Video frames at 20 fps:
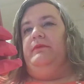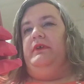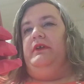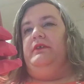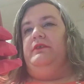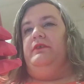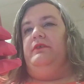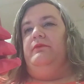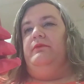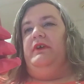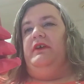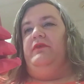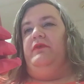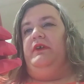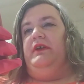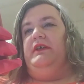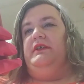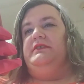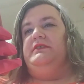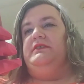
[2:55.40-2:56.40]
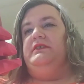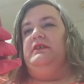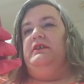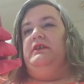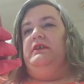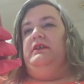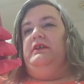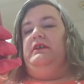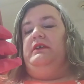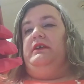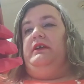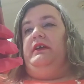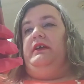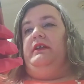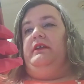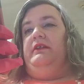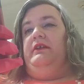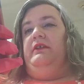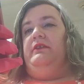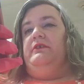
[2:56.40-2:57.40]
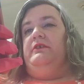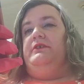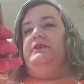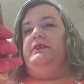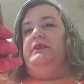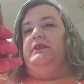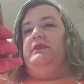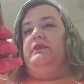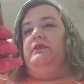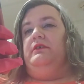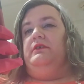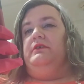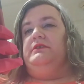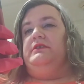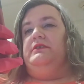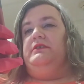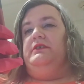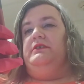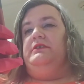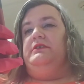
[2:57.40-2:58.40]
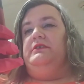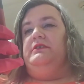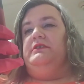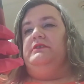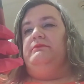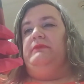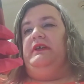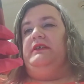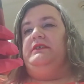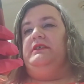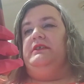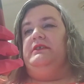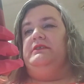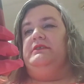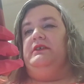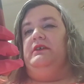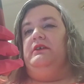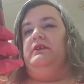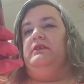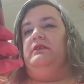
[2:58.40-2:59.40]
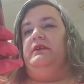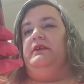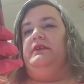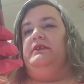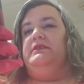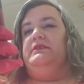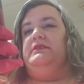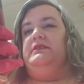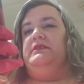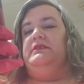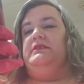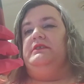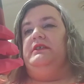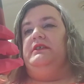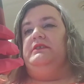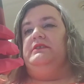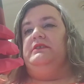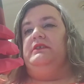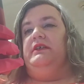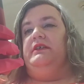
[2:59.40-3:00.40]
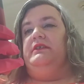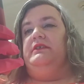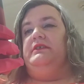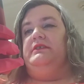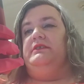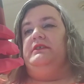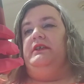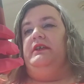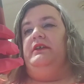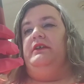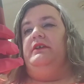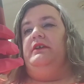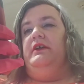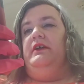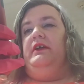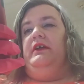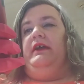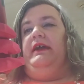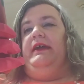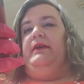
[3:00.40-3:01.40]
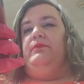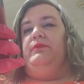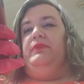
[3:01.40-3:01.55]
into my face. In another, she calls indigenous Mexicans ugly and says things like dusky and